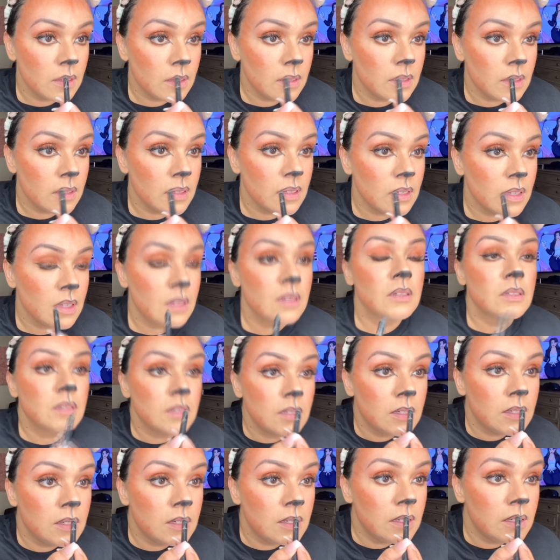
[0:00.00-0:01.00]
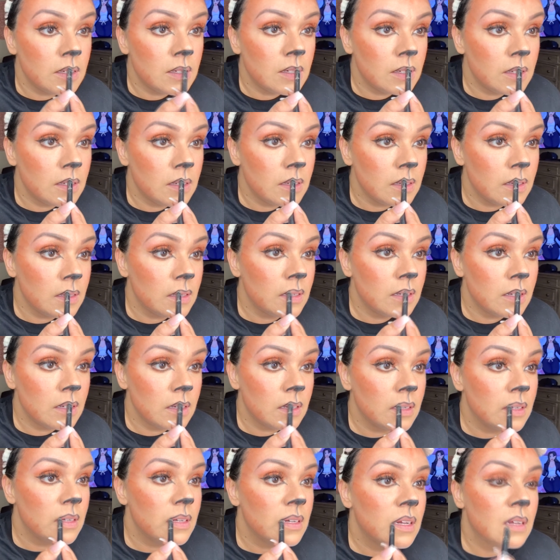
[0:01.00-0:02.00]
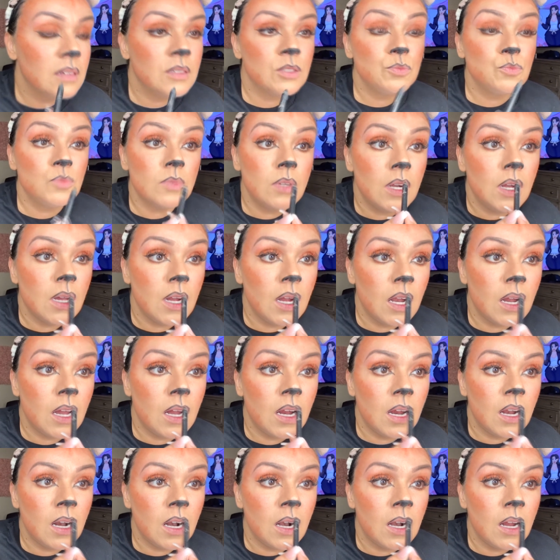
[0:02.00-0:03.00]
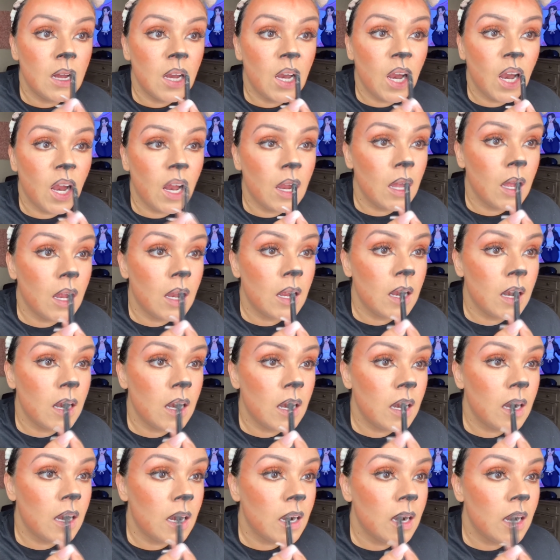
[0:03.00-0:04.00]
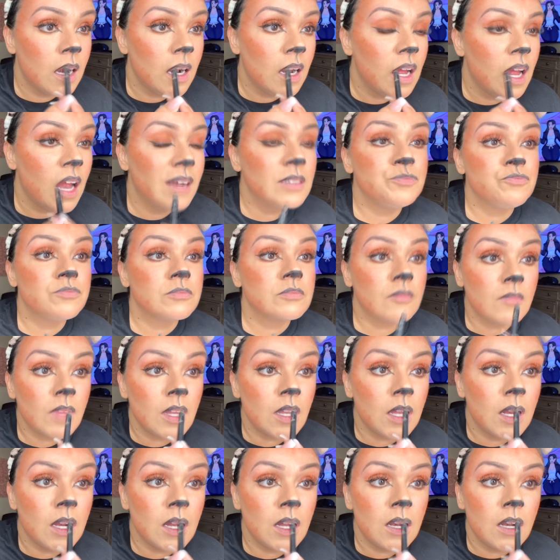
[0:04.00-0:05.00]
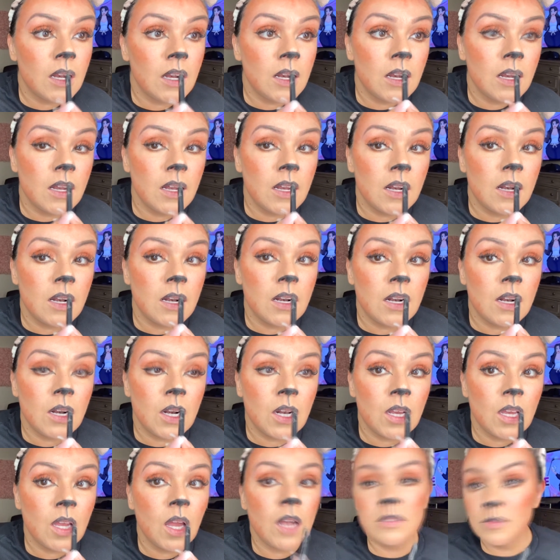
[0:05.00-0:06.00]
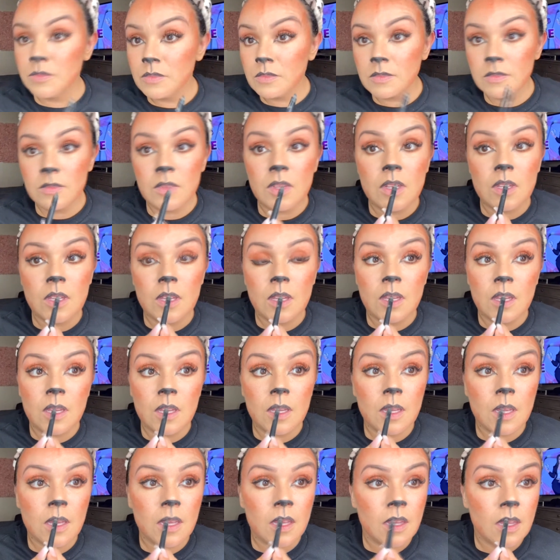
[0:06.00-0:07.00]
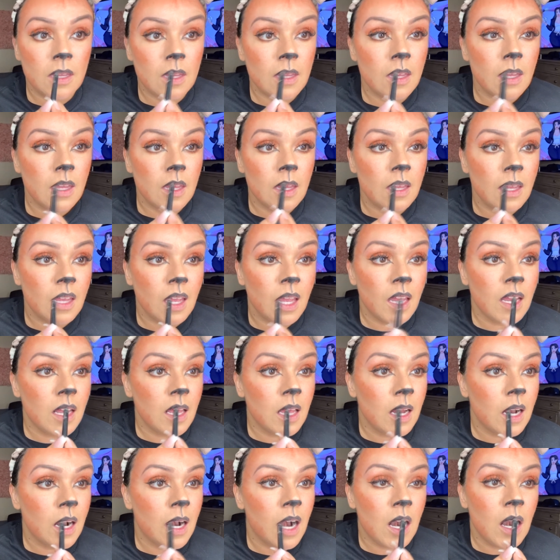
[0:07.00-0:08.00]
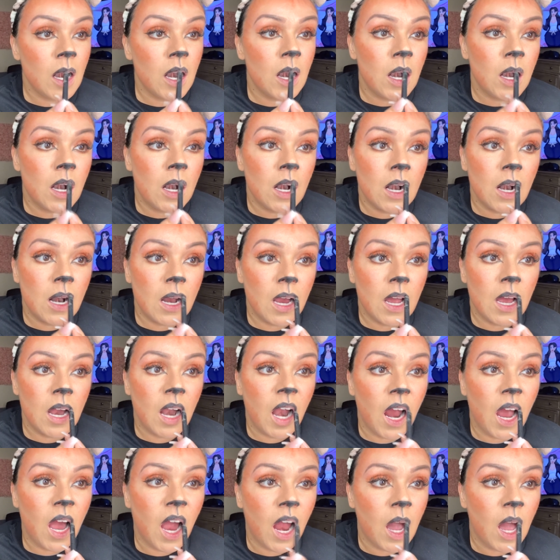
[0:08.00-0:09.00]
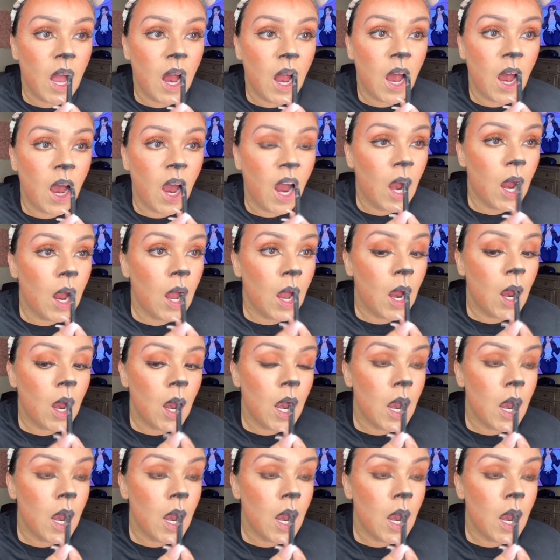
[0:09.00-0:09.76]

I think they're great. You just add a little water um, sometimes a little spit, unsanitary, but still. Or you can even add a little like makeup remover to the tip, and then you can go in and you can pretty much